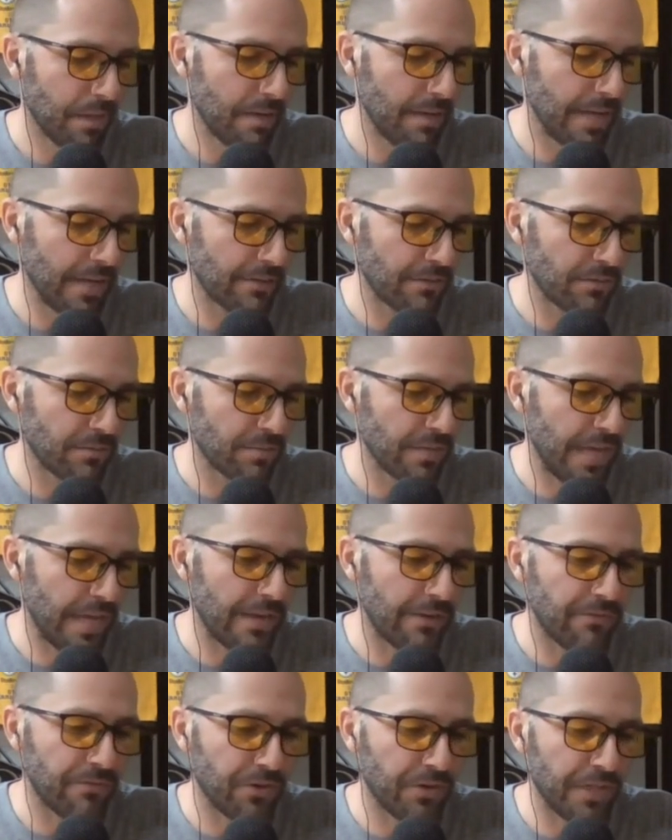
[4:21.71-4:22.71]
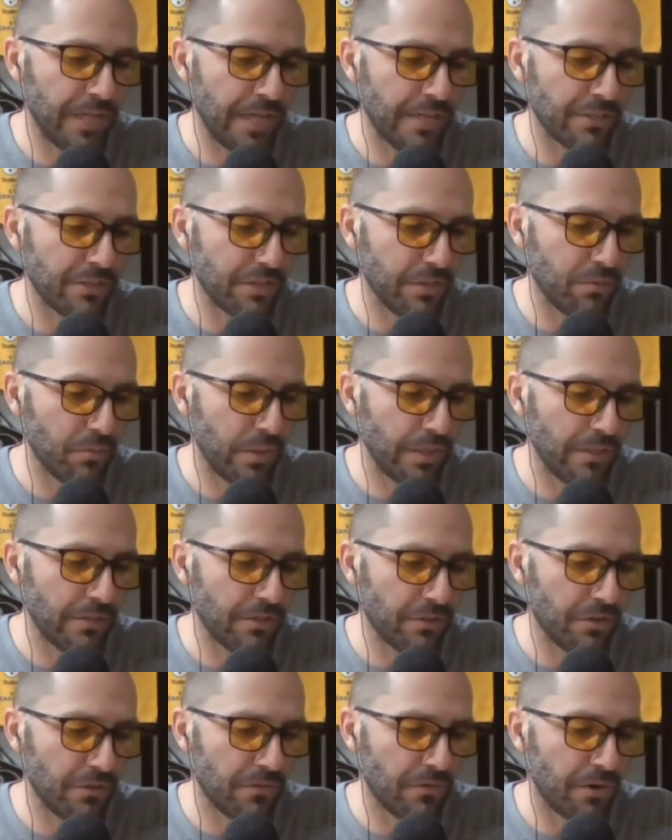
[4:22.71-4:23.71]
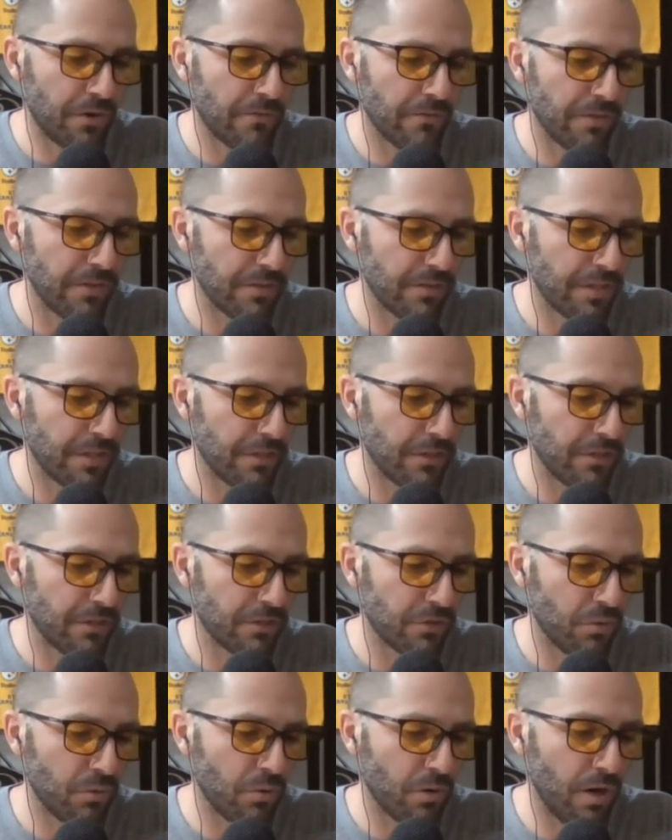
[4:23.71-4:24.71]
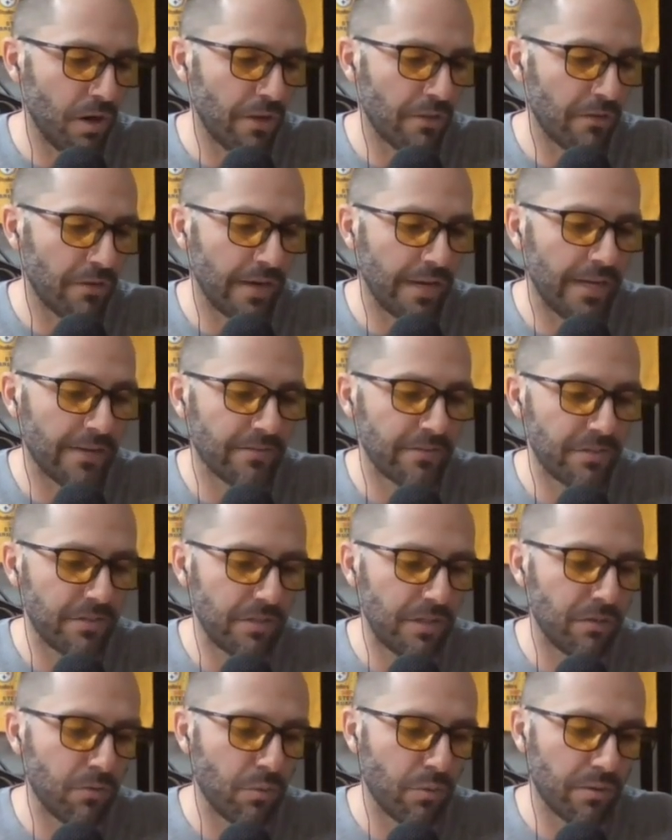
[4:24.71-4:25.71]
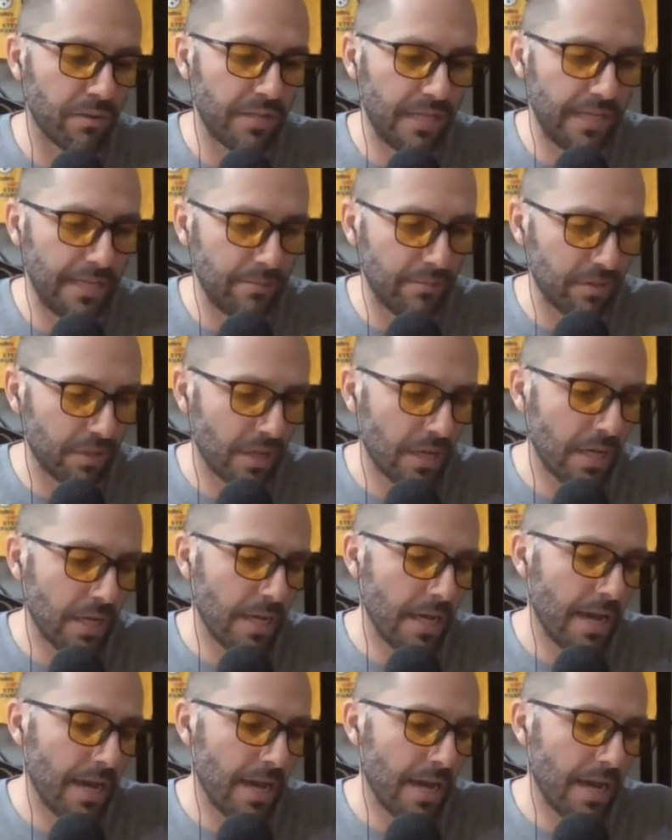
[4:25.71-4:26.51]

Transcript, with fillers: Next from Tank, free agency wins so far for the Steelers or other A F C North teams.